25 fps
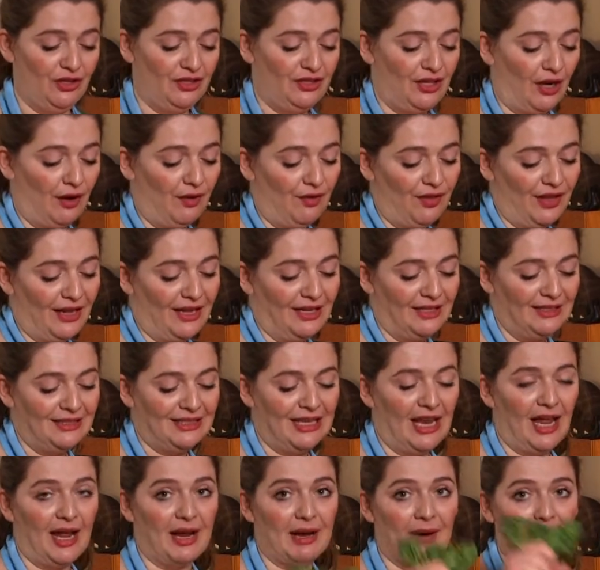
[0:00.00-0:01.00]
So
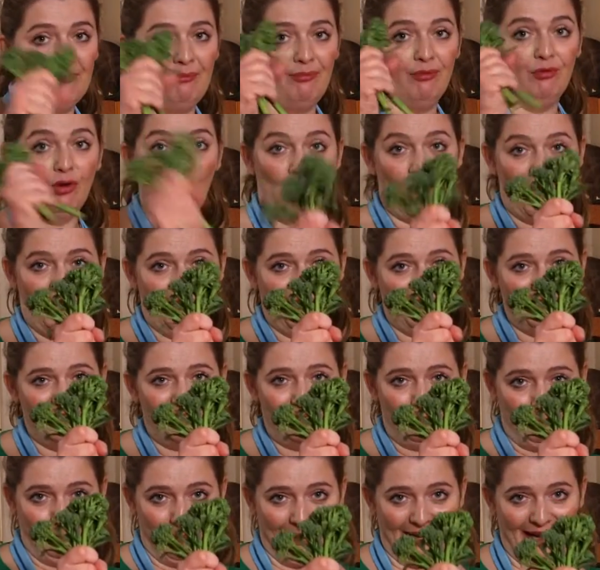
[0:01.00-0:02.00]
things like broccoli
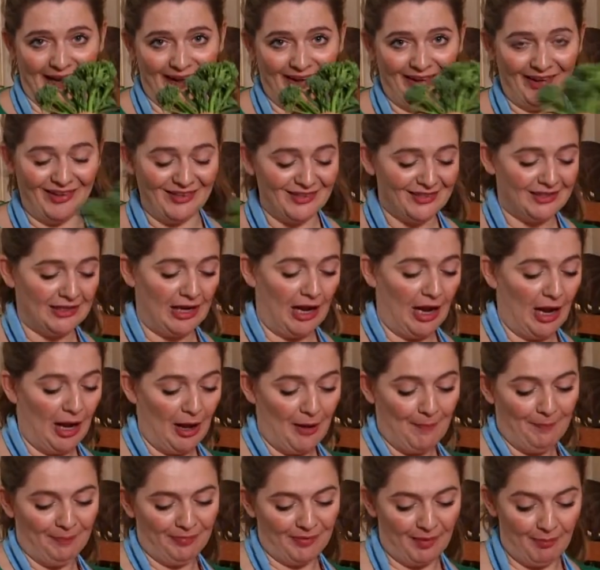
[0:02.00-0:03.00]
spears,
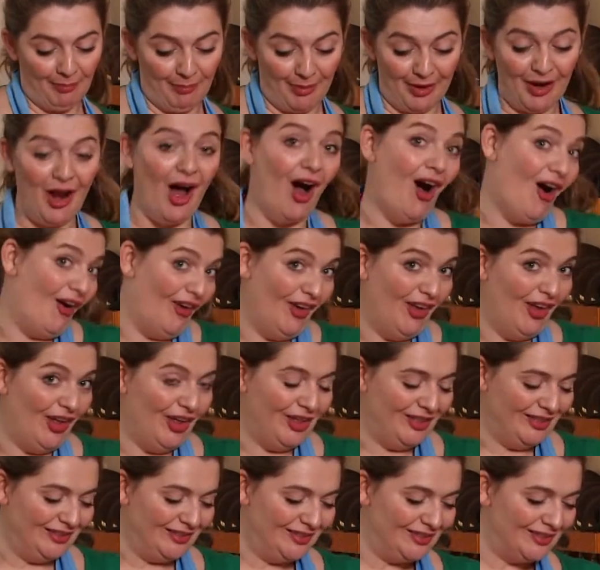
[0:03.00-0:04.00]

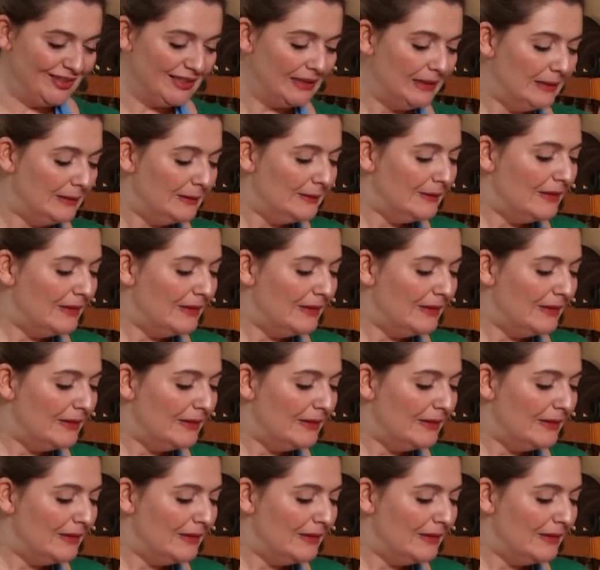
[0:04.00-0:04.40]
bananas,